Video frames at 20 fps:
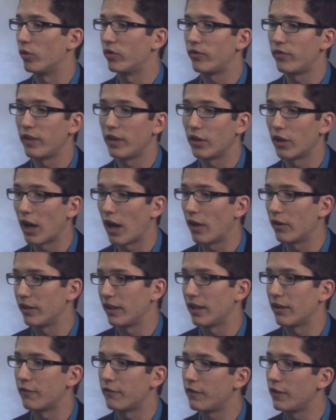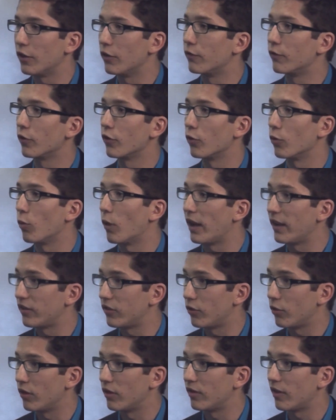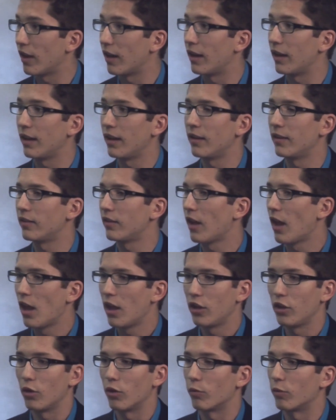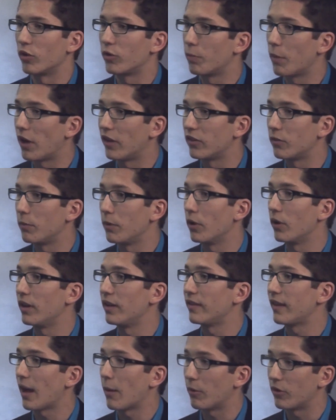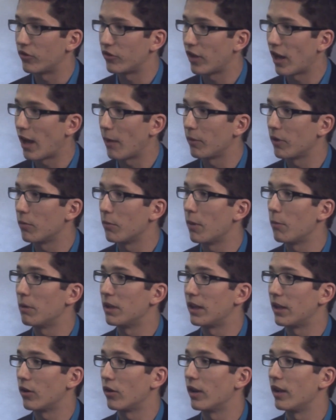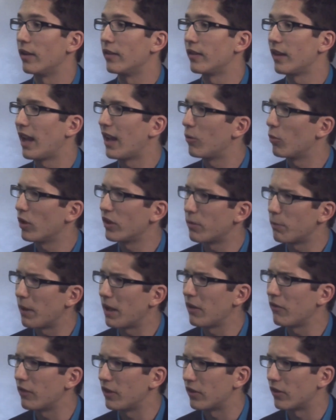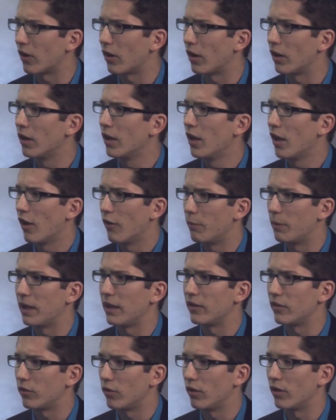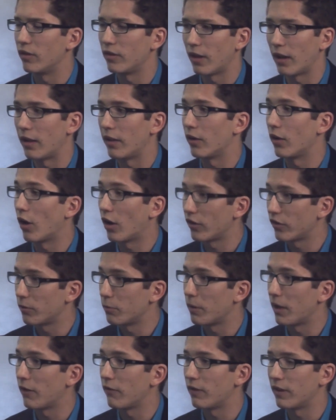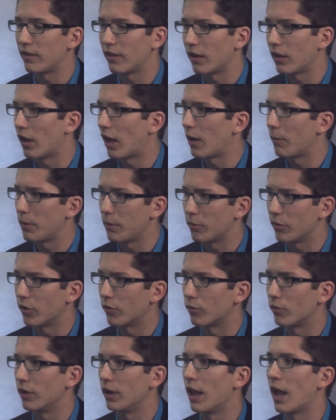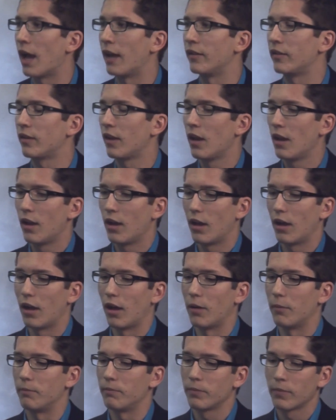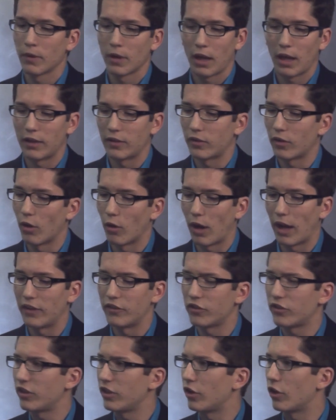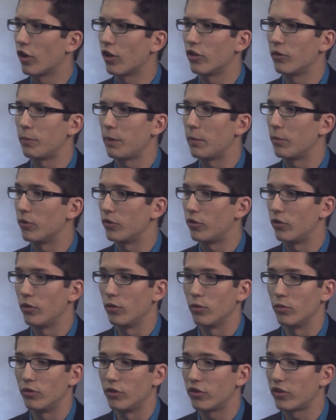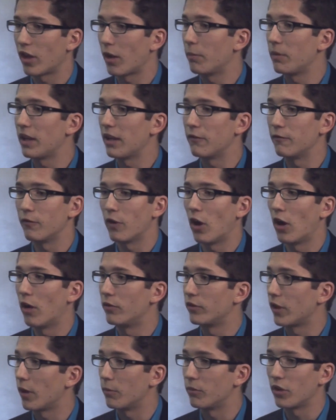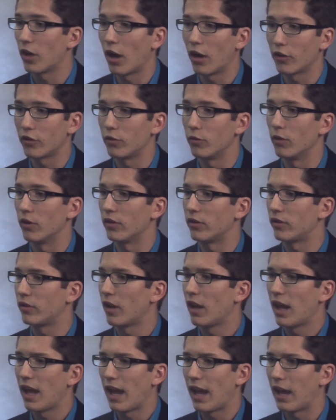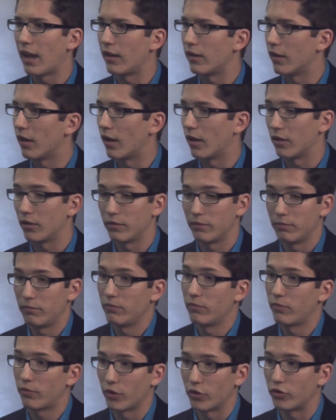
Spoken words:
figure out, get a feel for the way Student Senate is, the responsibilities, how much time commitment there is, and what the benefits are of being in Student Senate. There are some benefits that a lot of people don't realize. And so I just encourage people to just come get involved, come talk to us, and for